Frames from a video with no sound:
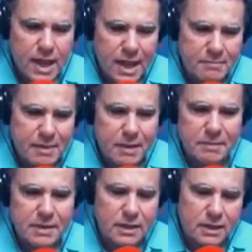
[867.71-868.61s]
And
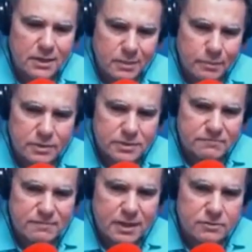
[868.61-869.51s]
maybe another person
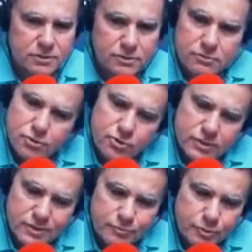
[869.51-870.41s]
follows an
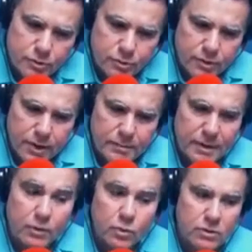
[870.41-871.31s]
alternative program
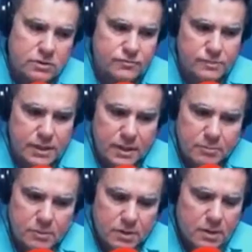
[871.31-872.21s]
and it works for them.